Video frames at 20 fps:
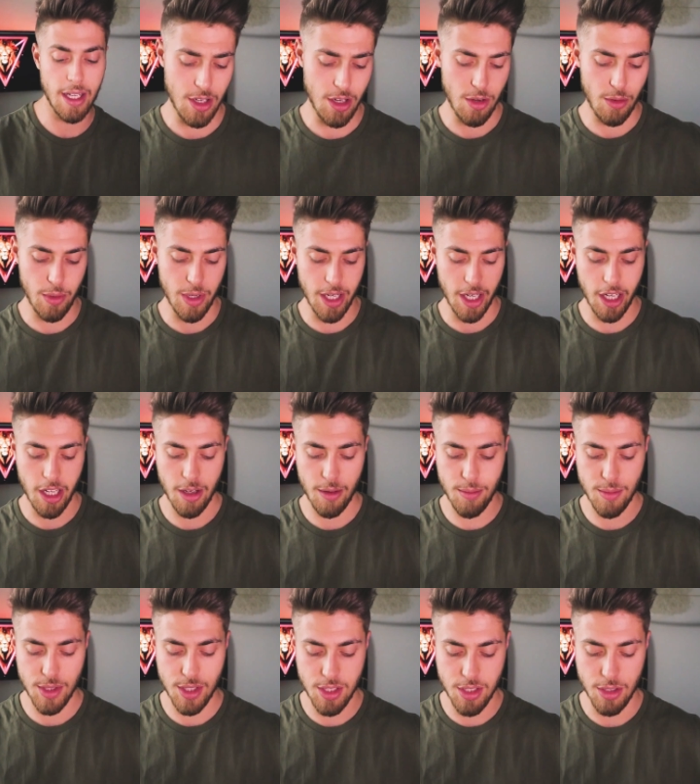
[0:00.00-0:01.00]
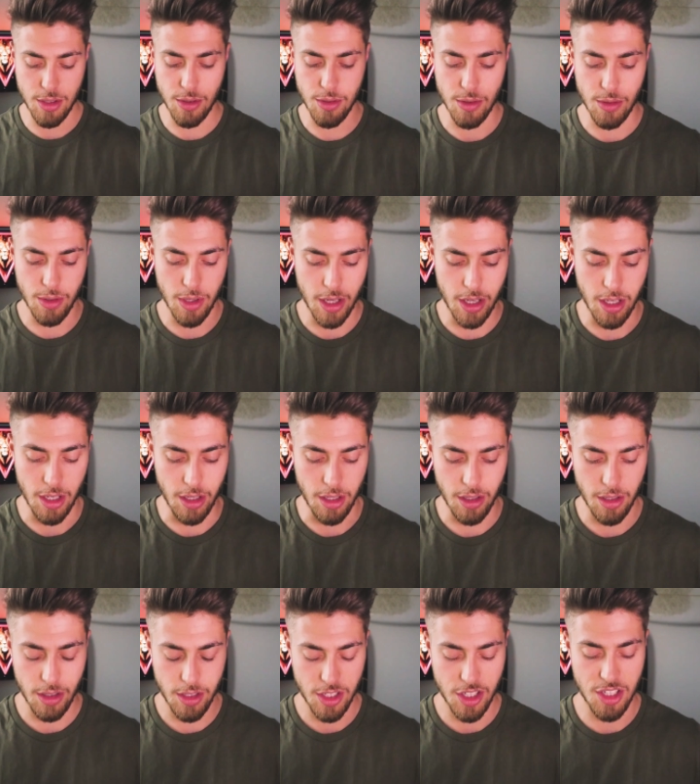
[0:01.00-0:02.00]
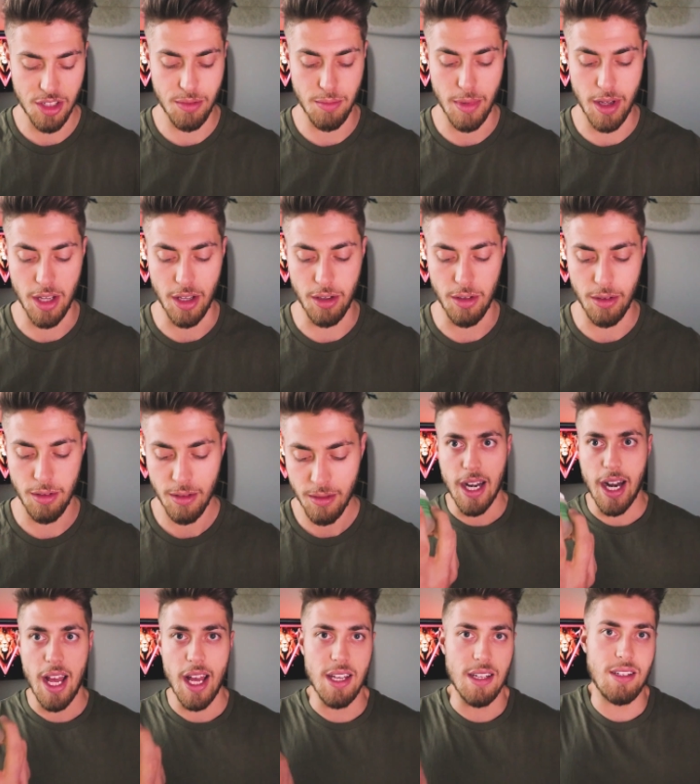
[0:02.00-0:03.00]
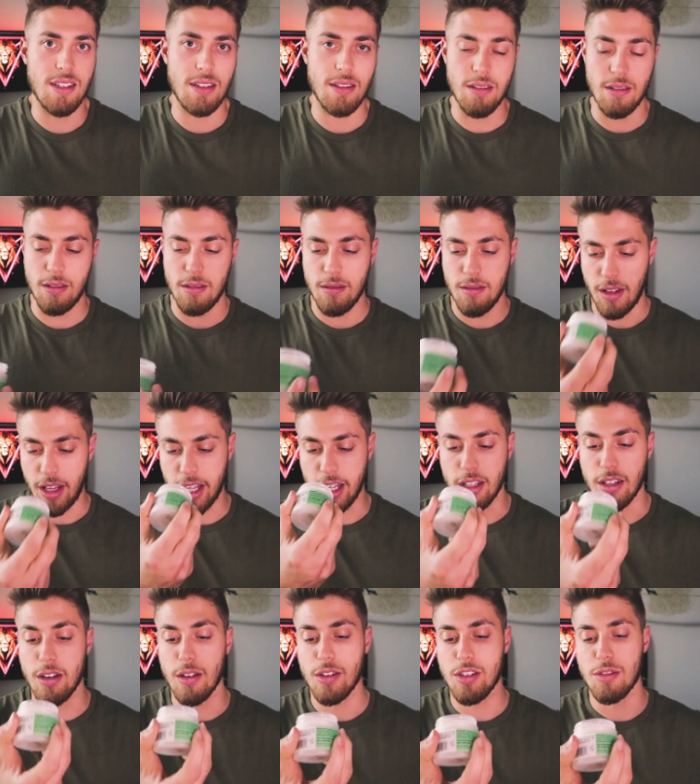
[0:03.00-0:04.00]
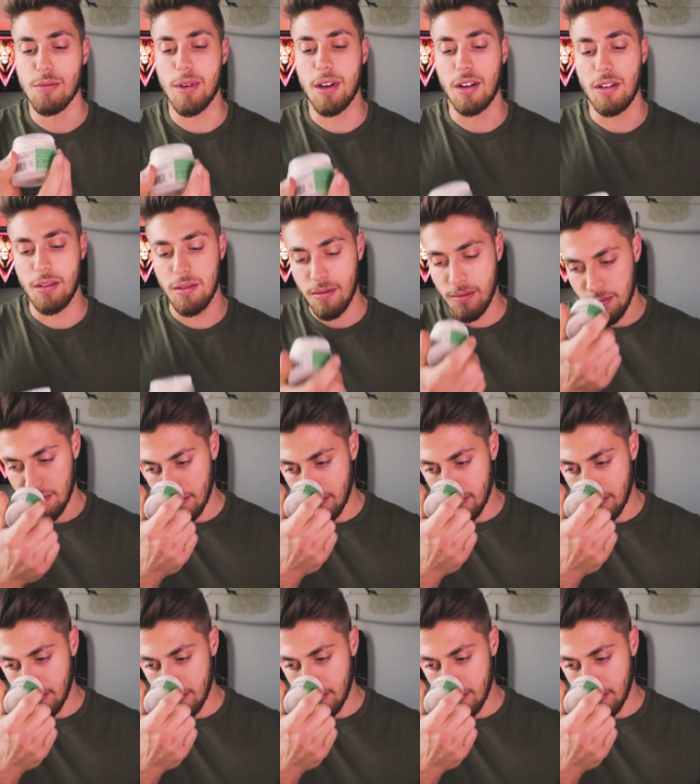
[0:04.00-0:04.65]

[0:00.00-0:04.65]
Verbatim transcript: So when it comes to smell, it has like no smell.